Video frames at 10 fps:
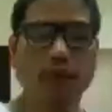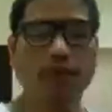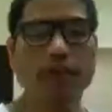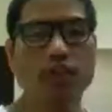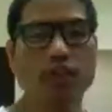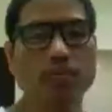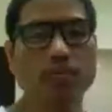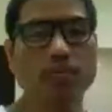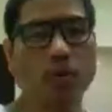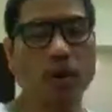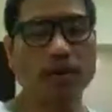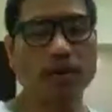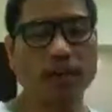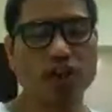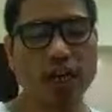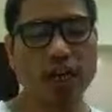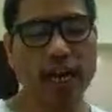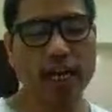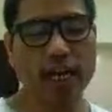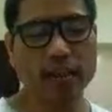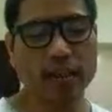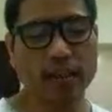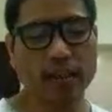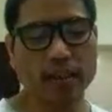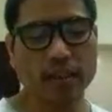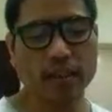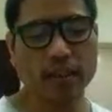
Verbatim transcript: vegetable oil such as